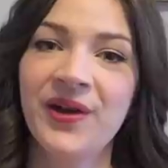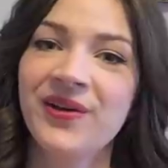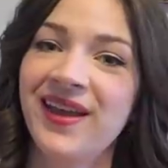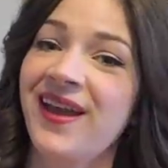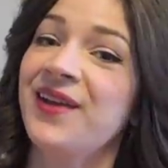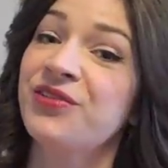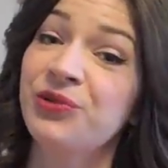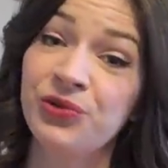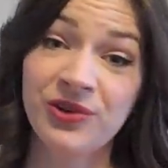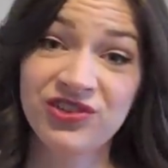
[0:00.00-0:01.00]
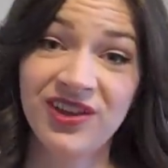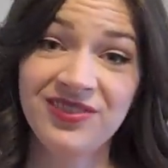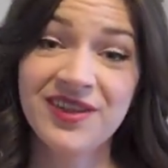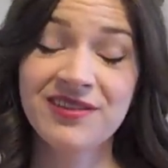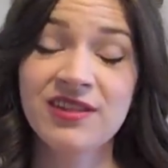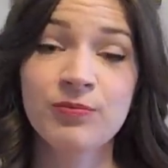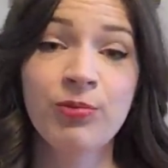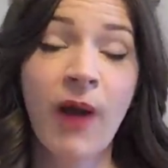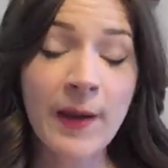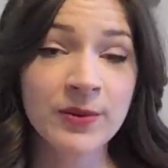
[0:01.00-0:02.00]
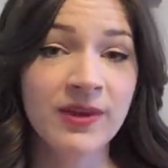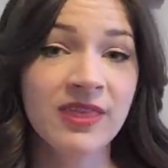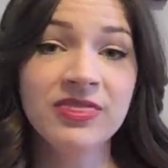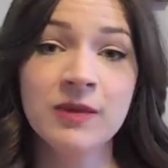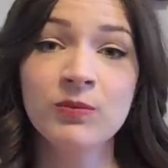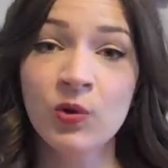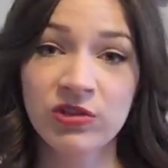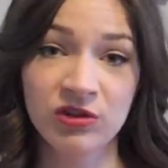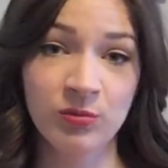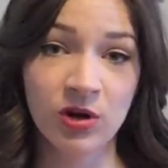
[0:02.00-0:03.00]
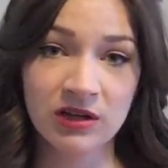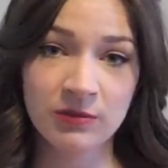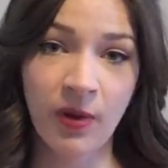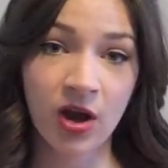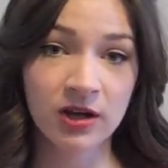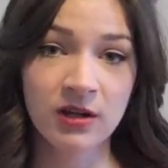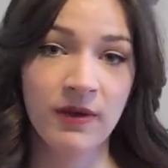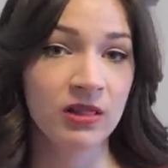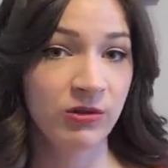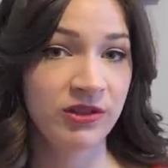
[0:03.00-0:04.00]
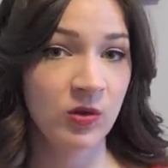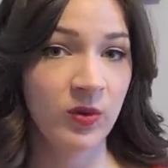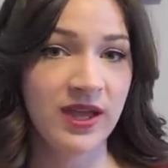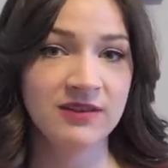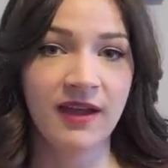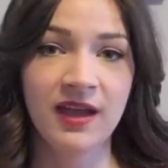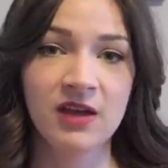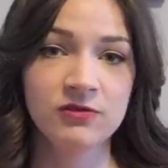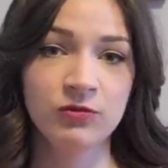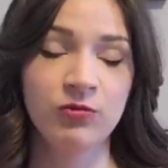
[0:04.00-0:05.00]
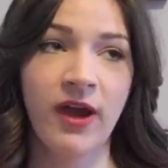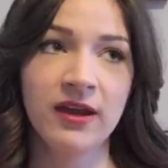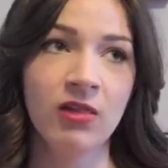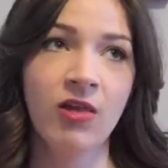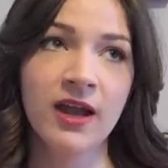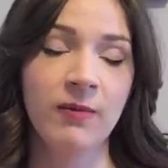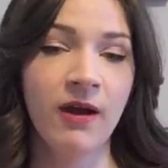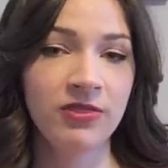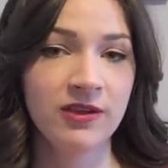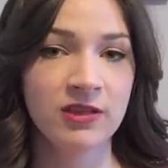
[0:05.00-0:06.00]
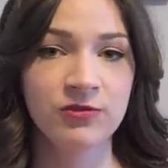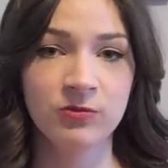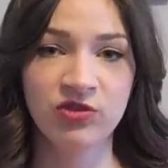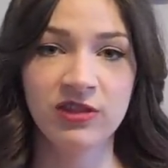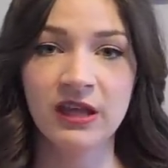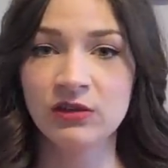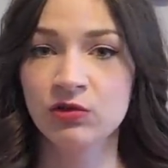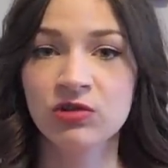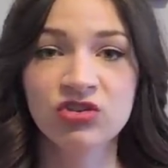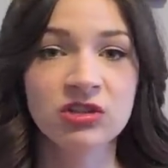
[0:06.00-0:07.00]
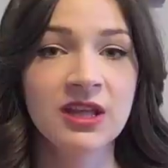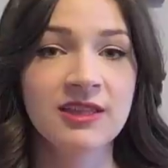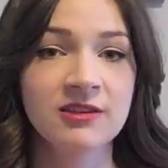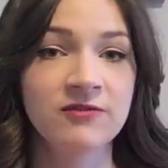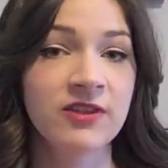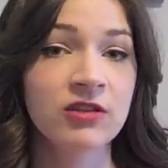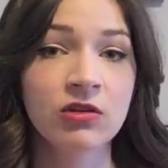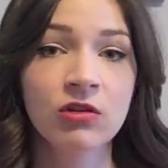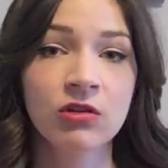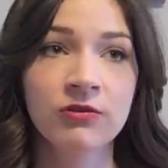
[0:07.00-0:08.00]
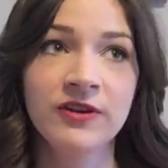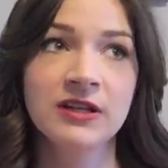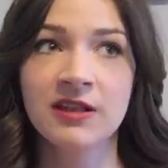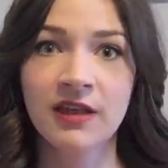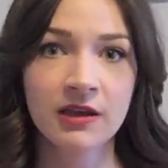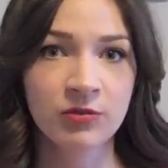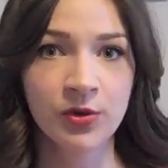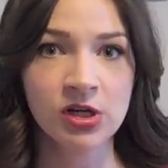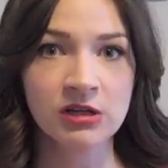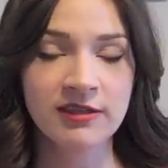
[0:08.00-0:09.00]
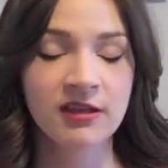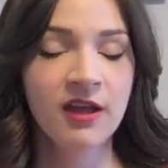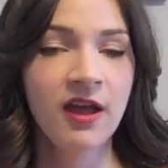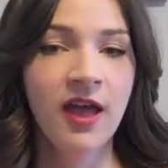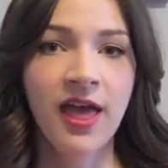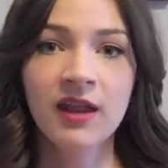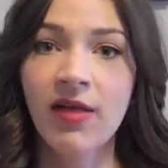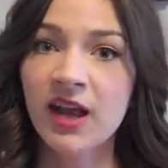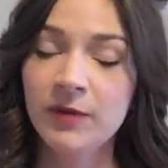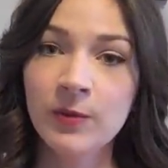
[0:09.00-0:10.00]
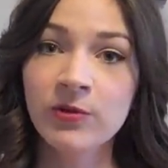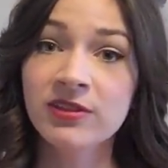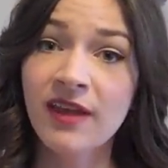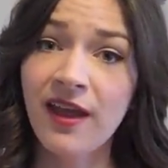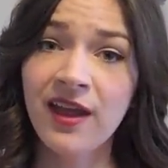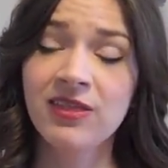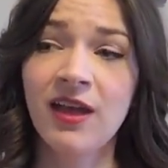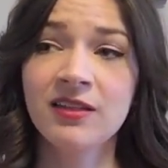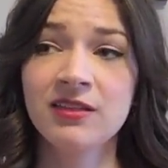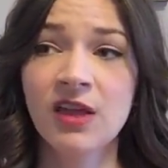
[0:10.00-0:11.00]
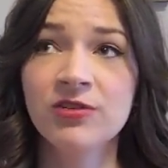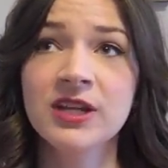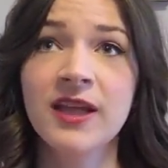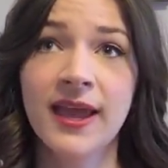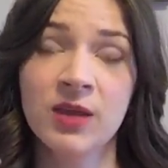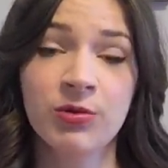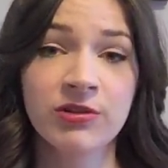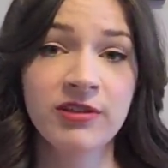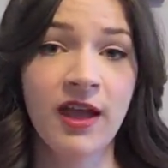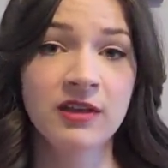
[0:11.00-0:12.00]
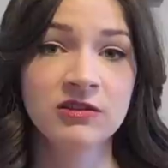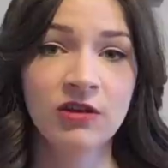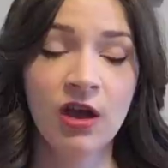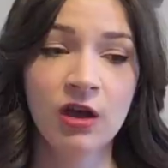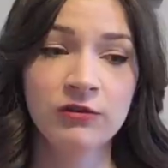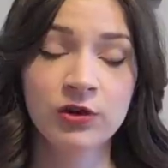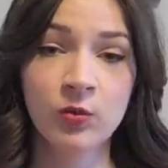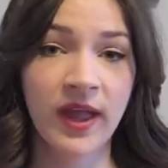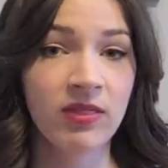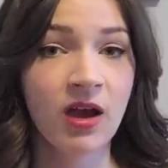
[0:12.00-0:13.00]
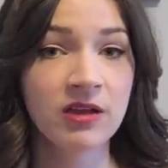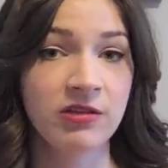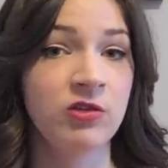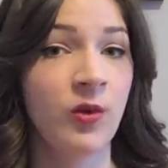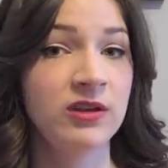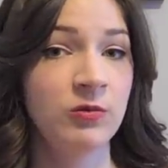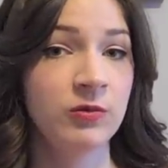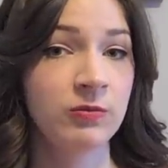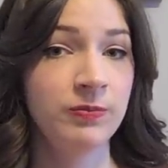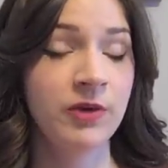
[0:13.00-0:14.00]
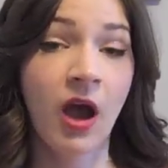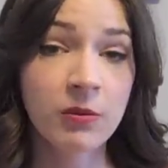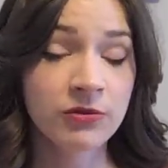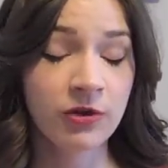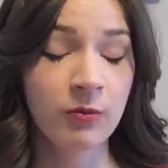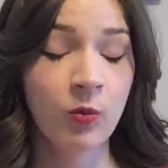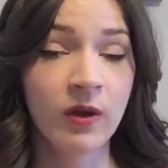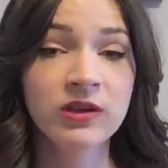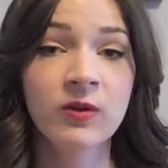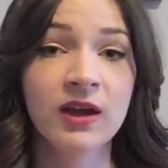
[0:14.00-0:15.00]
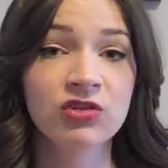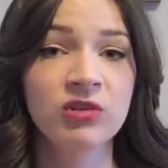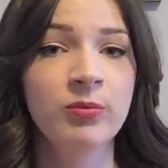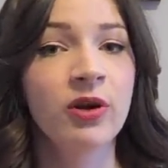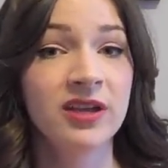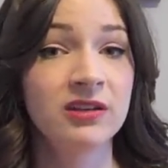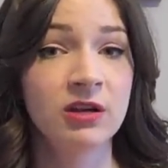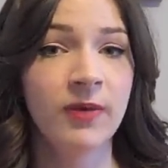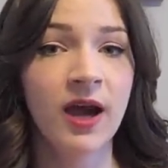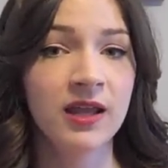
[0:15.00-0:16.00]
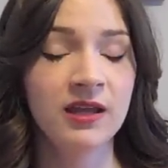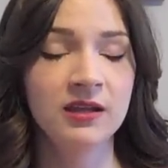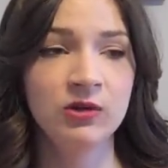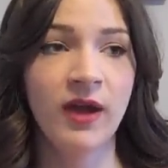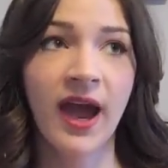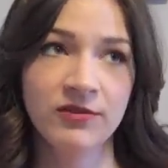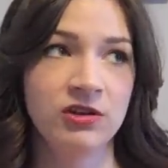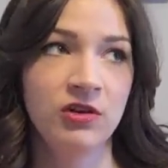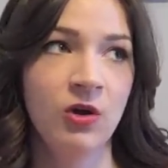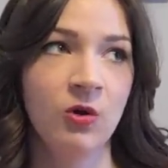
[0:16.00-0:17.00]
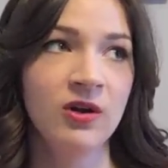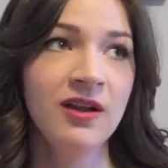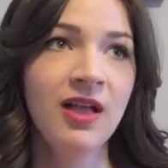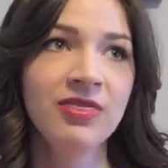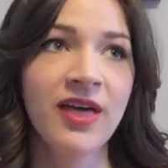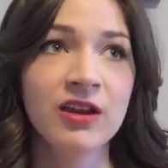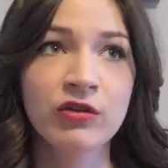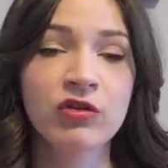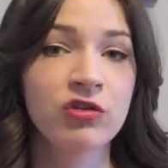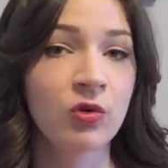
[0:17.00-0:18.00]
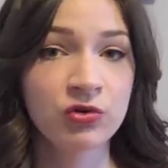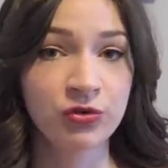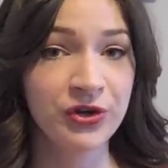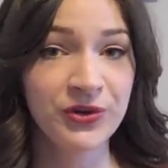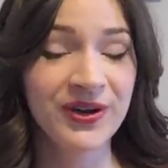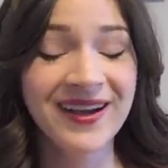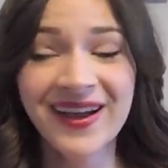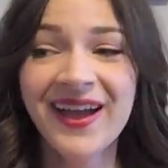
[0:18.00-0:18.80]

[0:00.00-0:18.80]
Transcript: Okay guys, nutrition. This is probably the most important part about losing weight. I have read a lot about this from just like nutritionists and physical fitness experts, and a lot of people say that 70 to 80% of your weight loss is going to come from what you actually put into your body, and you have to know that is so true.